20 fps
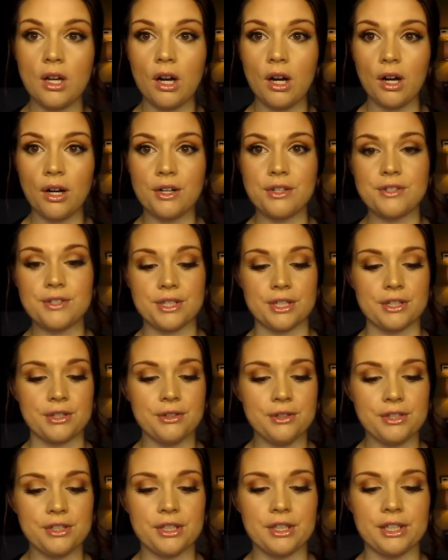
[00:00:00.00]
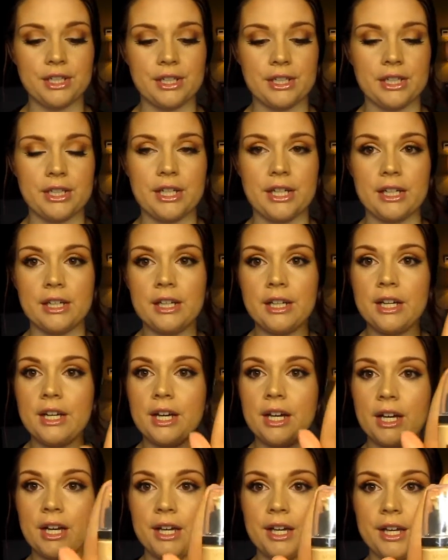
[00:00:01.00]
Also, you're going to need
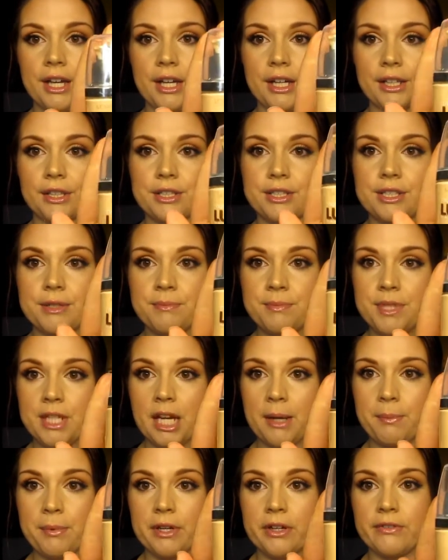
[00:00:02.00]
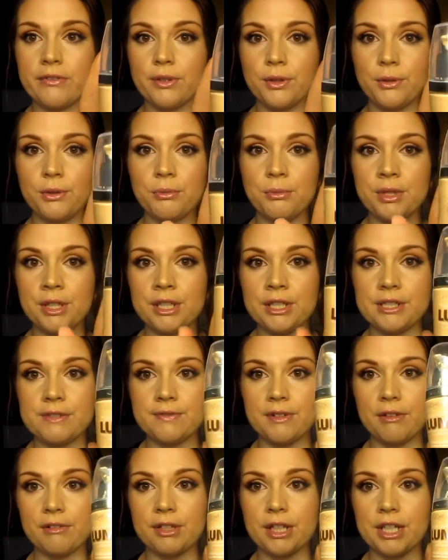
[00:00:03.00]
some type of luminous
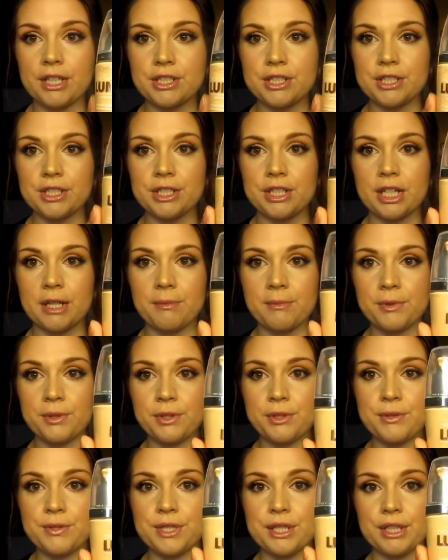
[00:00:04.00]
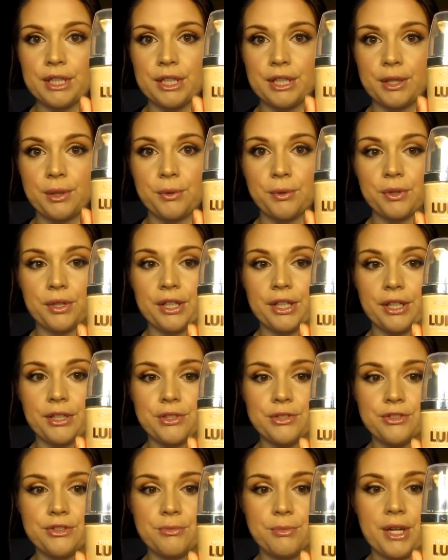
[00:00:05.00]
foundation. I'm using the L'Oreal
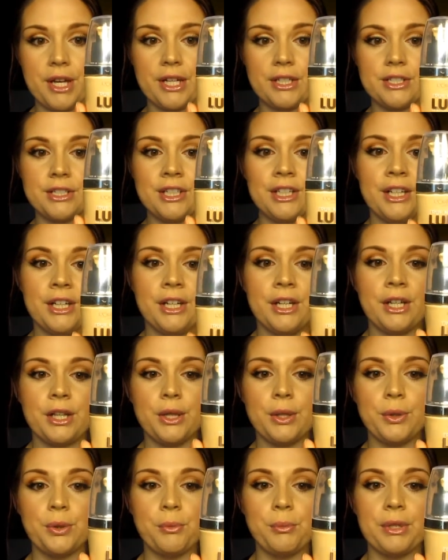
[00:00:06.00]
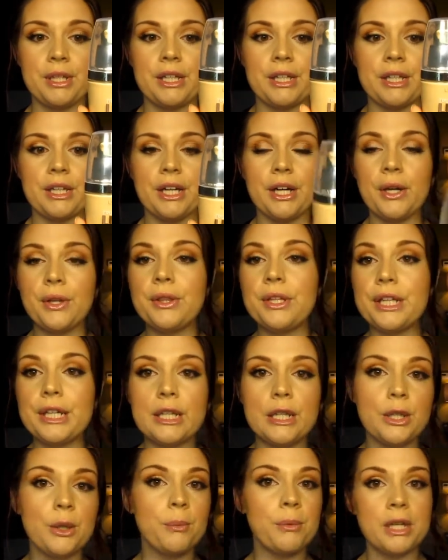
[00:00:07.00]
True Match Lumi Healthy
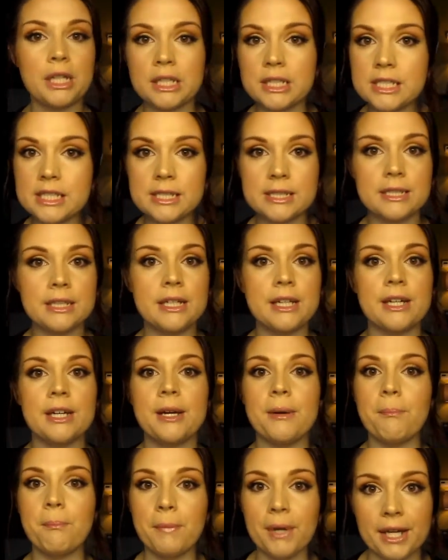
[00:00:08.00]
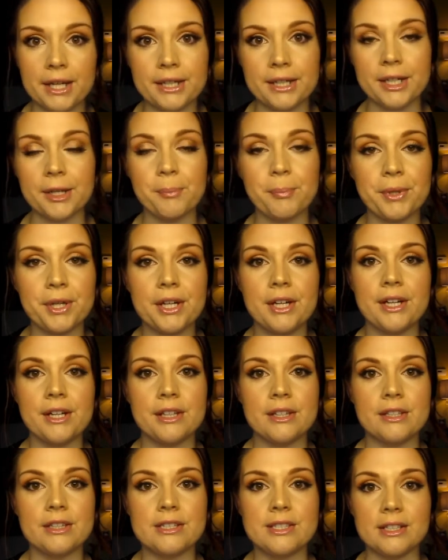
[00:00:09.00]
Luminous Makeup.
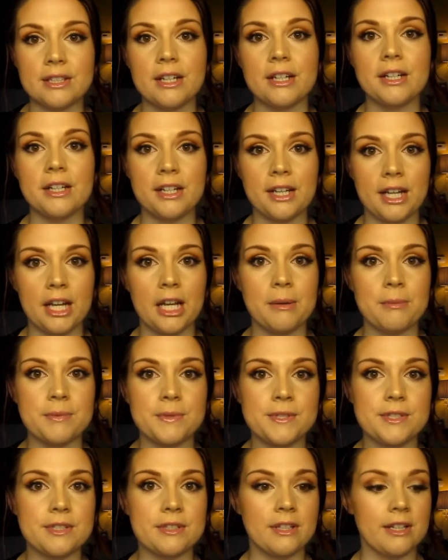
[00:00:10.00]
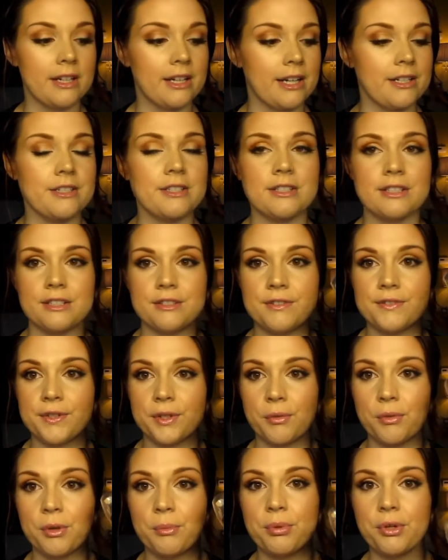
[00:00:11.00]
It's a lot of names, a lot of adjectives
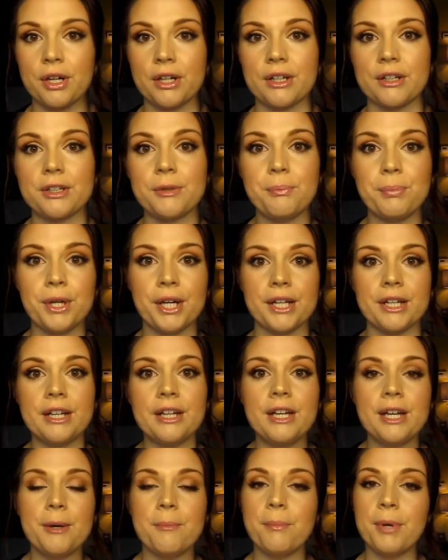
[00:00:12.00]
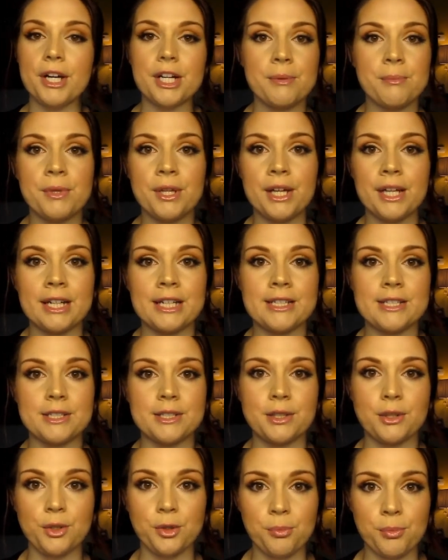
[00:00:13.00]
for one product, but bottom line,
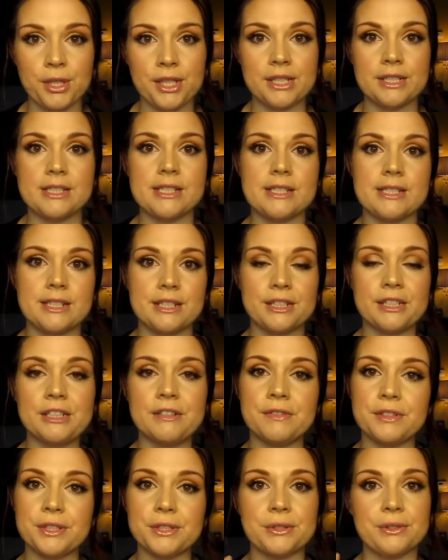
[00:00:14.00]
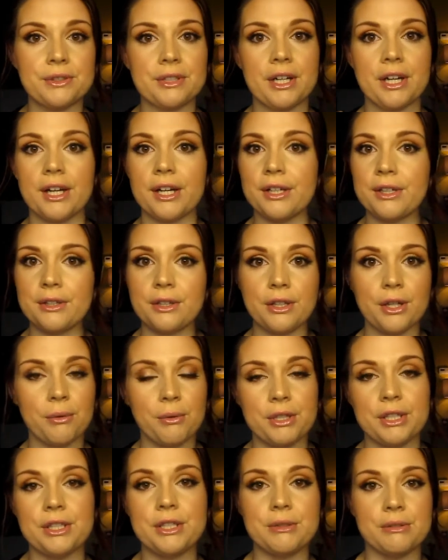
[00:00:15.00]
it's luminous. It's going to give you a
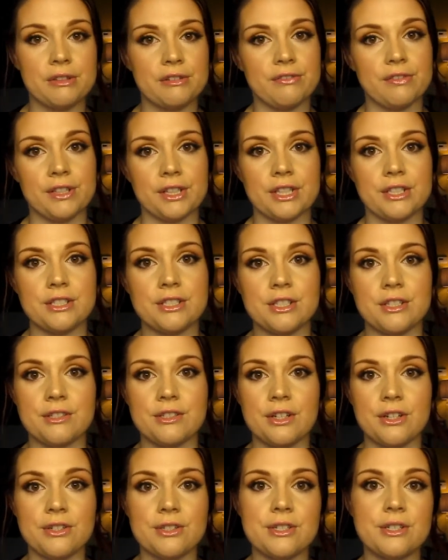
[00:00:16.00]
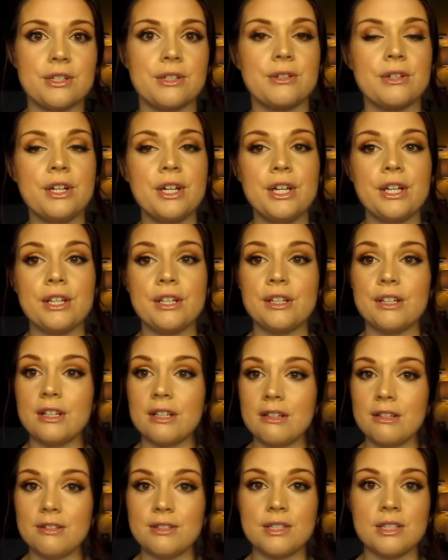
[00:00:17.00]
glowy, dewy finish. There's also, you
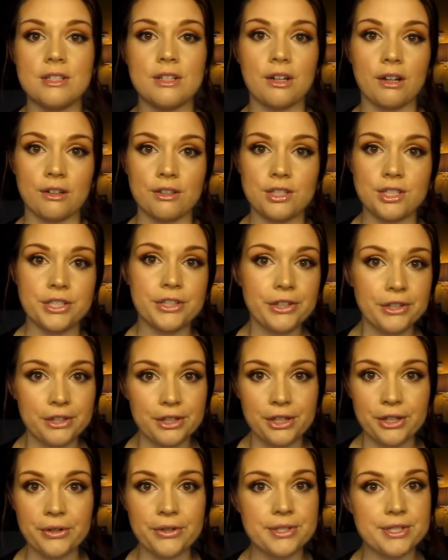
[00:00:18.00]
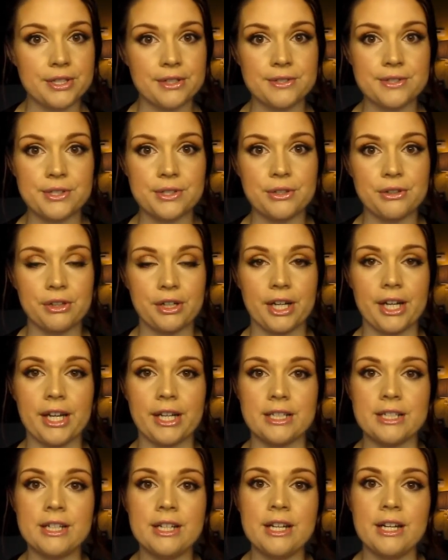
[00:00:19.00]
can use the NARS Sheer Glow, is also
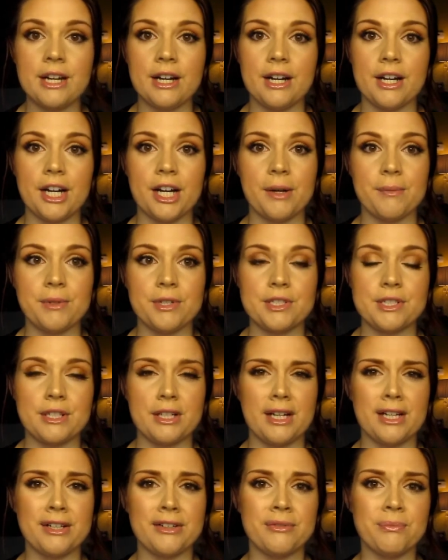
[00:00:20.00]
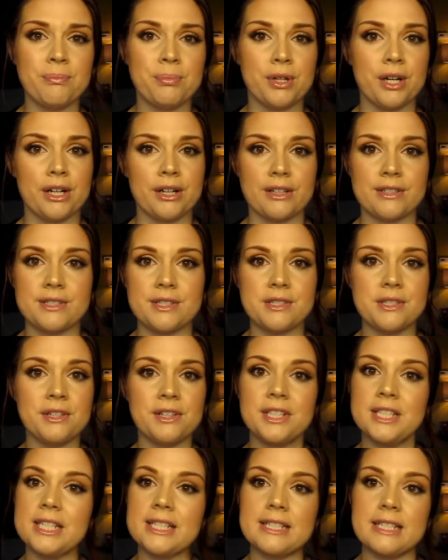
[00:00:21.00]
great. There's a lot of products, as
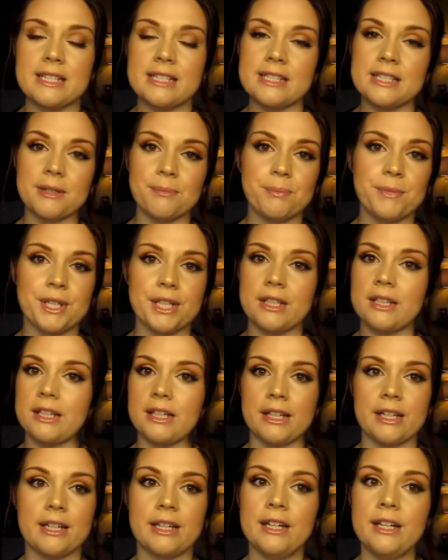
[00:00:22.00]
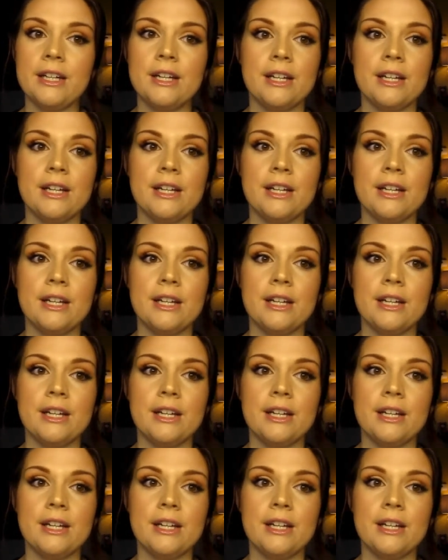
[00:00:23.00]
long as it says something like